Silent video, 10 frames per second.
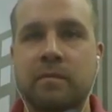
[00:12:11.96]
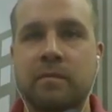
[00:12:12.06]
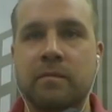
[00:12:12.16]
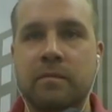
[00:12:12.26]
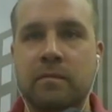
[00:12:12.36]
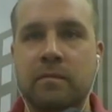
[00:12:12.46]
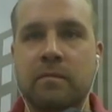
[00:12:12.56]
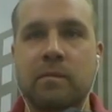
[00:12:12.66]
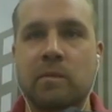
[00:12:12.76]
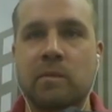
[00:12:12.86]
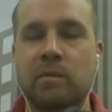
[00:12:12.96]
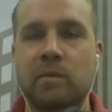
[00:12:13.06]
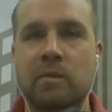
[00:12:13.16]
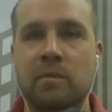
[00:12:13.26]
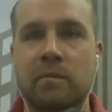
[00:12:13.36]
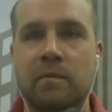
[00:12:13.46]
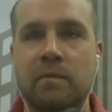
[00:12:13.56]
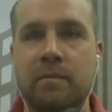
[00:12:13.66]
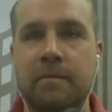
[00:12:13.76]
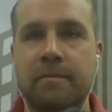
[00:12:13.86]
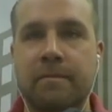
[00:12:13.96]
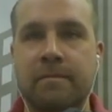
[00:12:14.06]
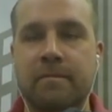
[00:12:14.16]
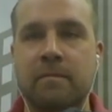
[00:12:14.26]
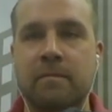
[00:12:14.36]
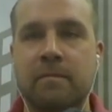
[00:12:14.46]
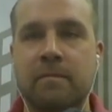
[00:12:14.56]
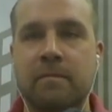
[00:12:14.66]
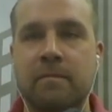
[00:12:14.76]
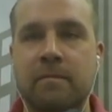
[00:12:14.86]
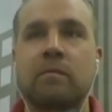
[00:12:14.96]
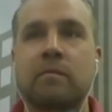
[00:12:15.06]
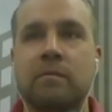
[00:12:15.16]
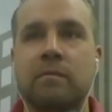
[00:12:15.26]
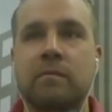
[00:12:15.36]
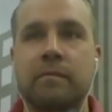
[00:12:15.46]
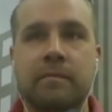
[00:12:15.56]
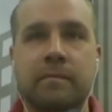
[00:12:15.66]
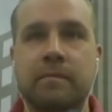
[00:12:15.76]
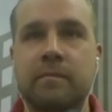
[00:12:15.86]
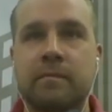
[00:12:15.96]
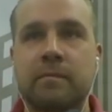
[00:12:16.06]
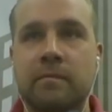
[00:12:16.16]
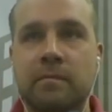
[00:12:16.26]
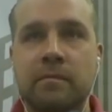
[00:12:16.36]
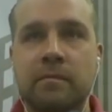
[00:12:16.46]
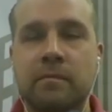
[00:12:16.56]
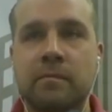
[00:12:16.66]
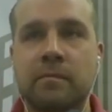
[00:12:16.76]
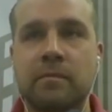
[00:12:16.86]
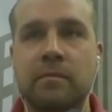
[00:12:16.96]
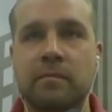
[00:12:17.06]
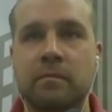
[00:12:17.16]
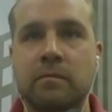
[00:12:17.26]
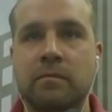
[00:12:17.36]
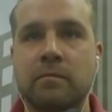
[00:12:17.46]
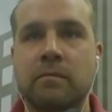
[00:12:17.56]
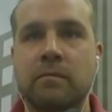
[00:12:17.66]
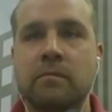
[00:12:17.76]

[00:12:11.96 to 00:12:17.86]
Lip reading: [no speech]